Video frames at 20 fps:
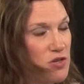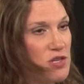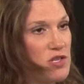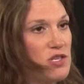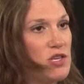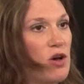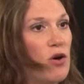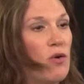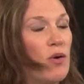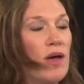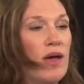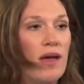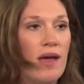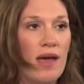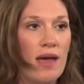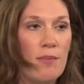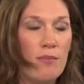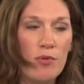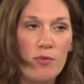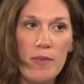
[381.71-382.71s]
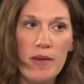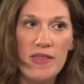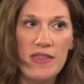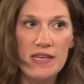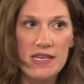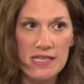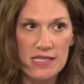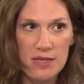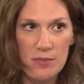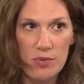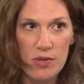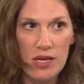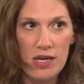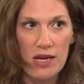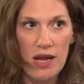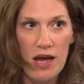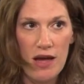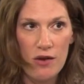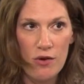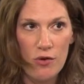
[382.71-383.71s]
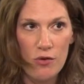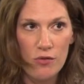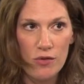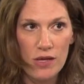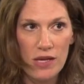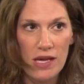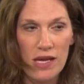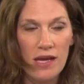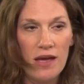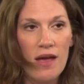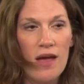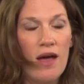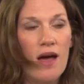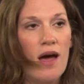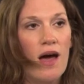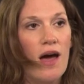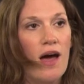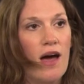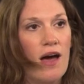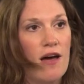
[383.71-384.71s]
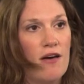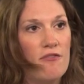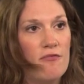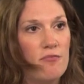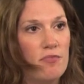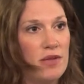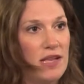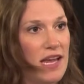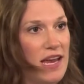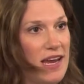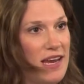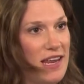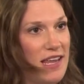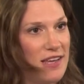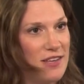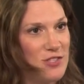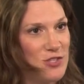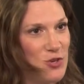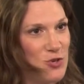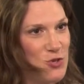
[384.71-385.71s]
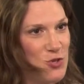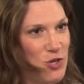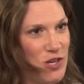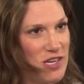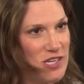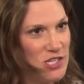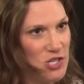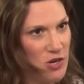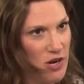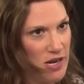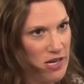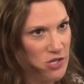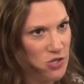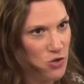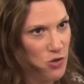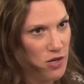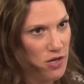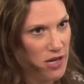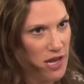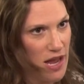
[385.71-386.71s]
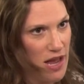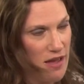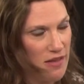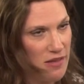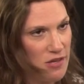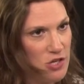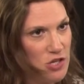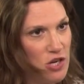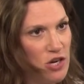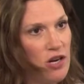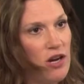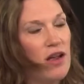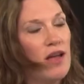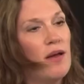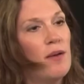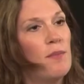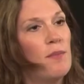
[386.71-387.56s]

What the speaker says: So implement the discipline not only of planning social into your editorial calendar,